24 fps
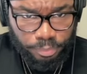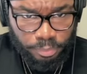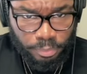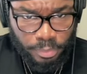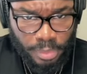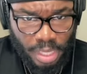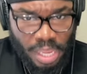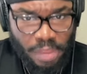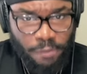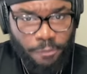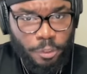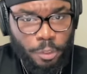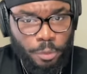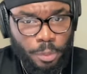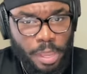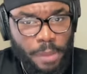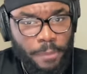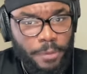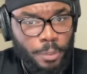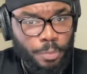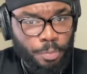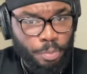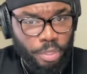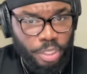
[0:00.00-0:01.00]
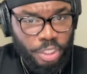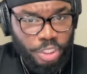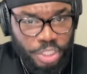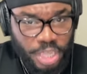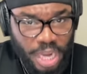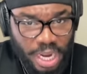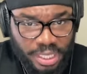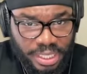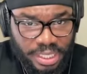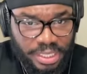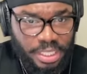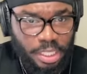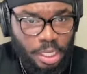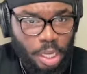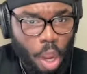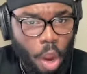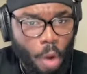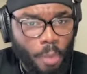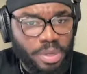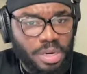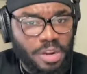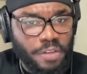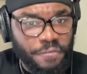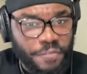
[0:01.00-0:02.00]
He was projected to
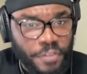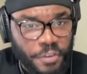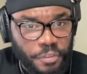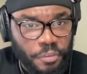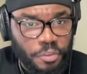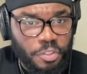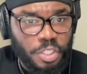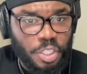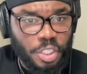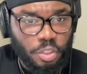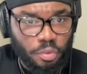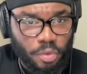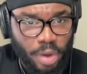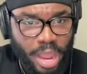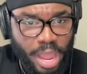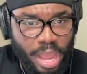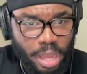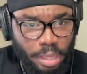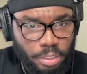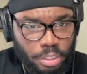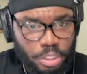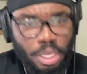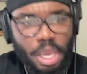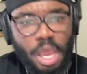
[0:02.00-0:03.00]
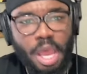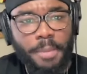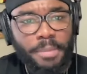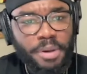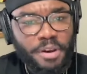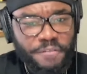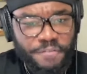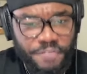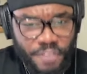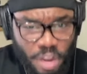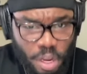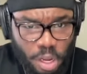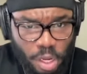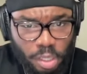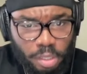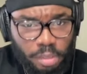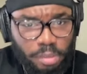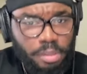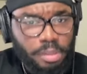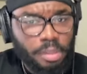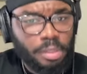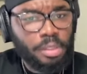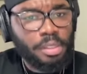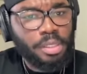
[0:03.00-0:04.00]
go in the fifth or sixth rounds, but
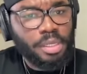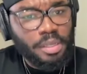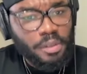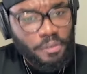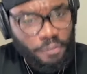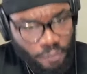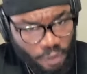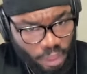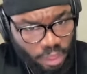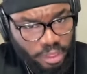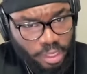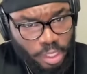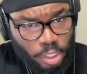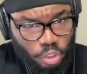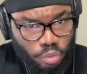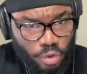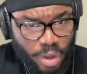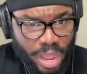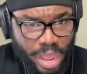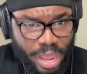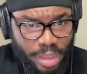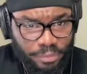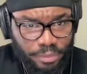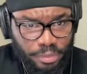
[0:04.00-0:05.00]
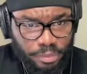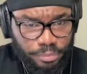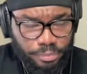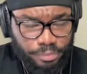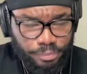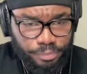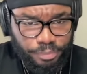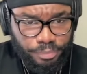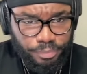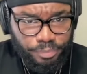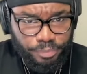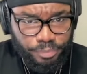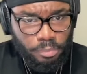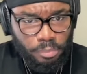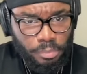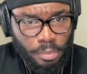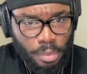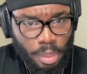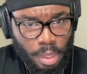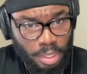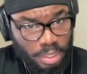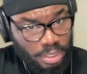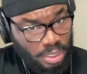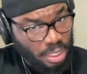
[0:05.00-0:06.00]
fell in the draft.
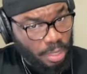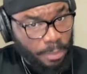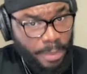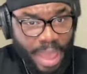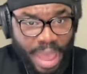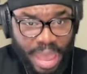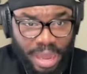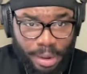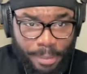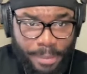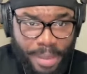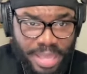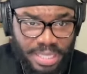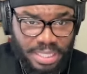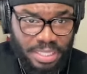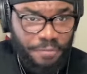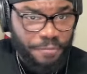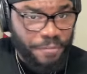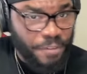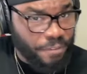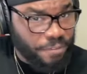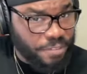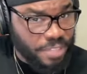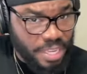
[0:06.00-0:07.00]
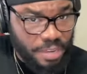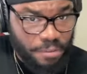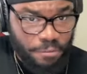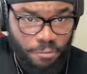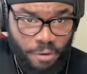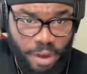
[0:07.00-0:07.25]
Some had him as the 15th